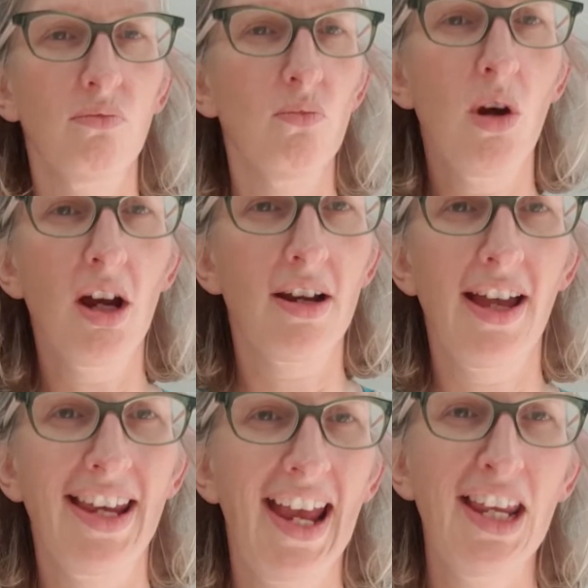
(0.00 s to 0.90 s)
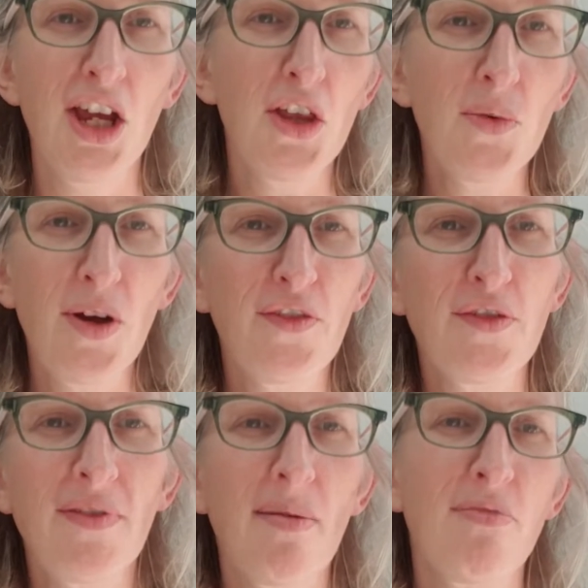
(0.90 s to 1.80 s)
work like any other
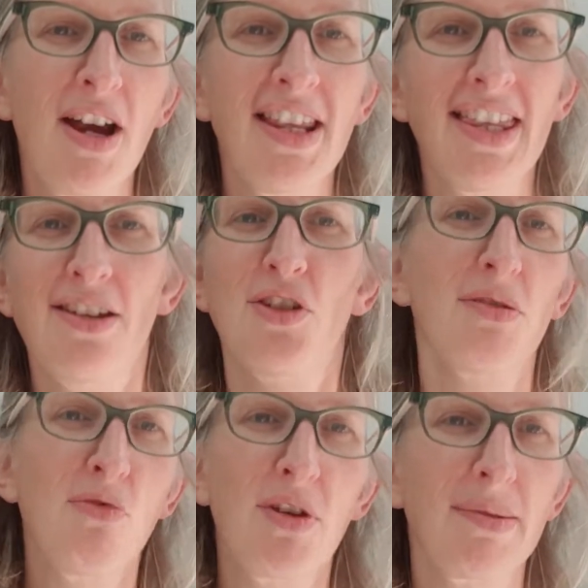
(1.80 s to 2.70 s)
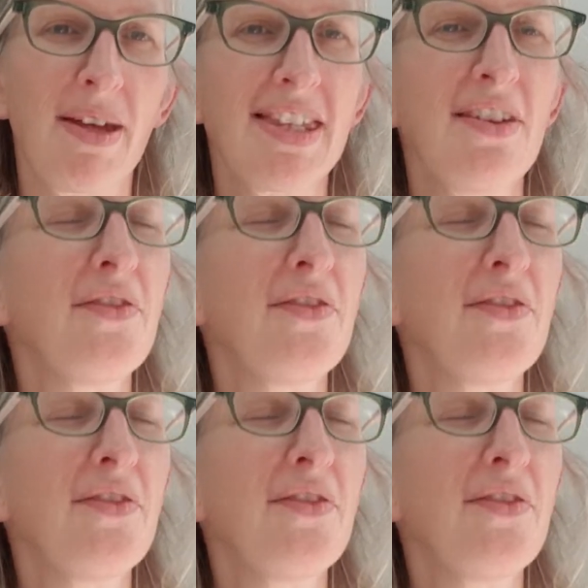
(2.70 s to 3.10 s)
woven wrap brand. They're just more expensive.